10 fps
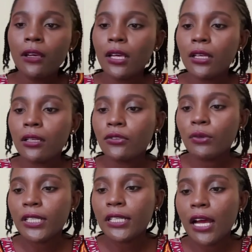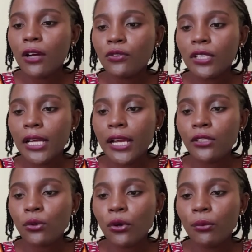it's written ultra
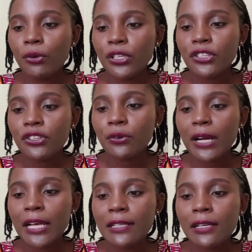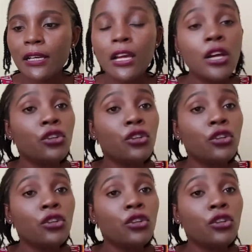light oil moisturizer